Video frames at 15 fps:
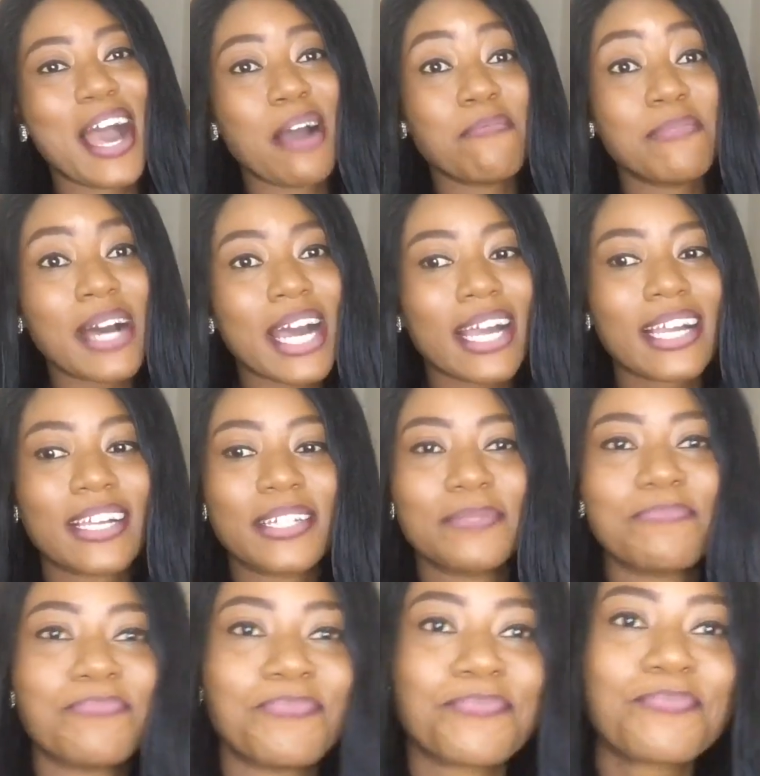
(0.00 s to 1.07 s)
I'm back.
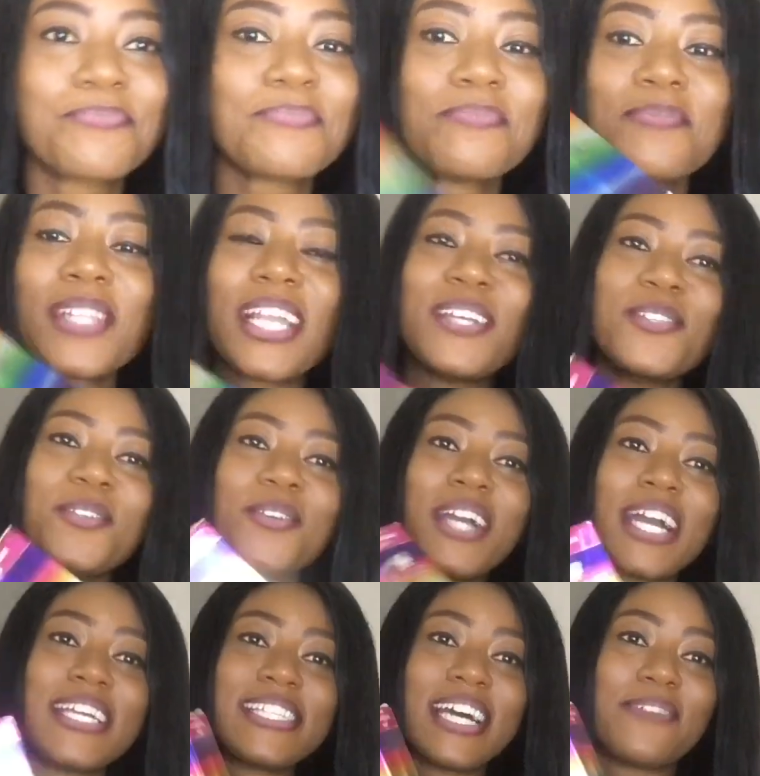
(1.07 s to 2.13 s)
So you
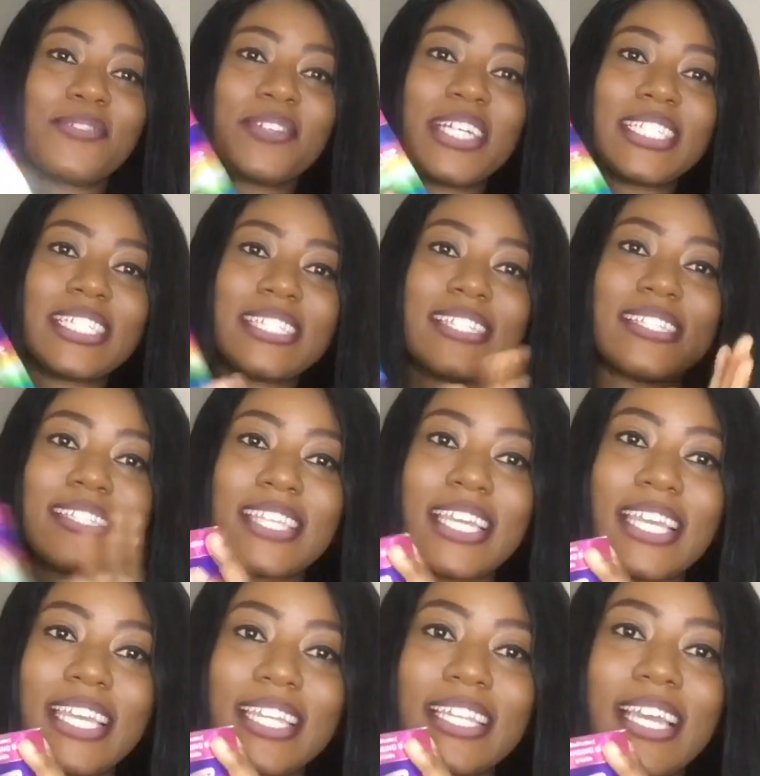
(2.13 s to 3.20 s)
guys have already
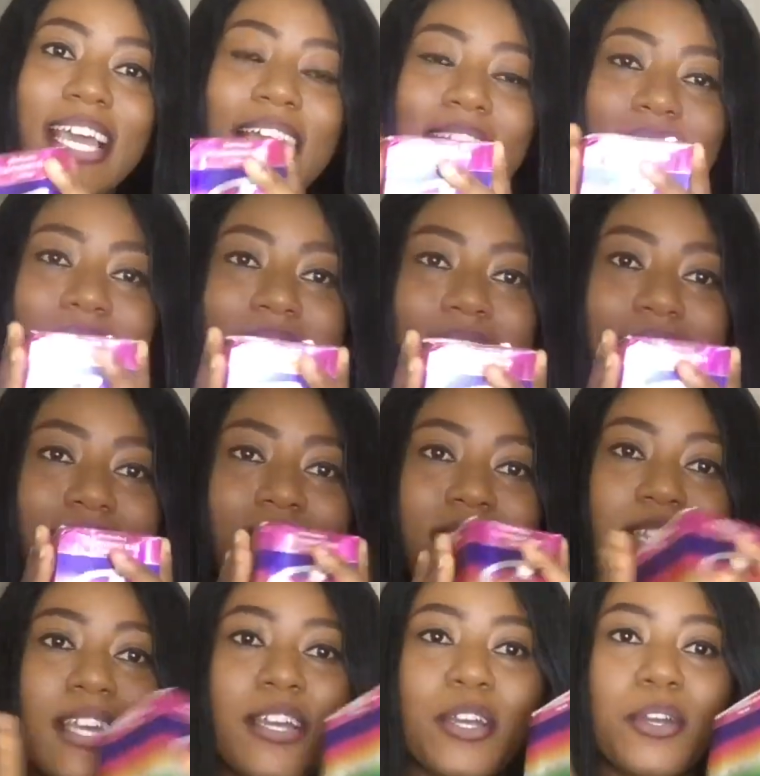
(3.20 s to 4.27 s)
seen
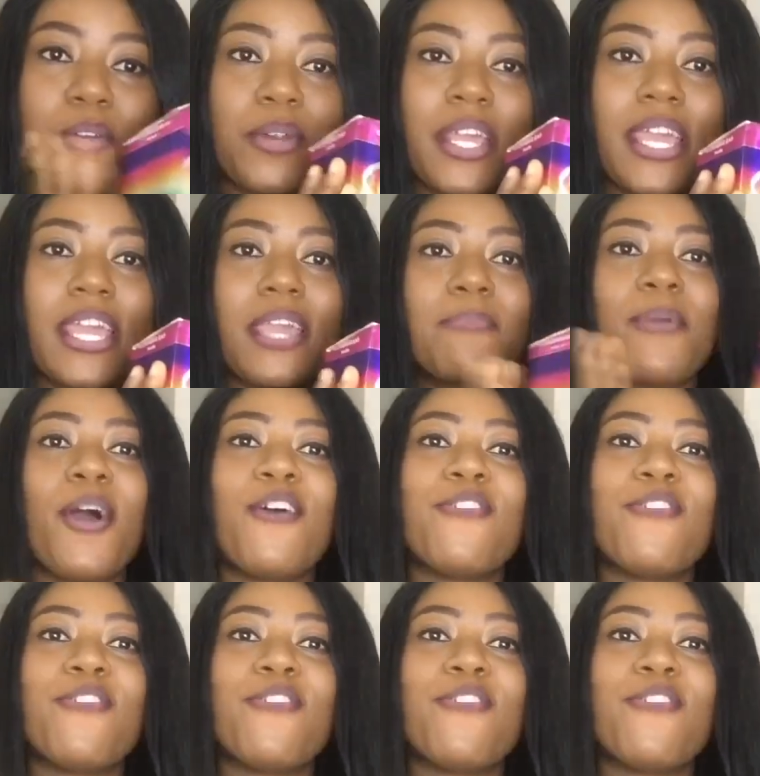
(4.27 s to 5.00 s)
this cream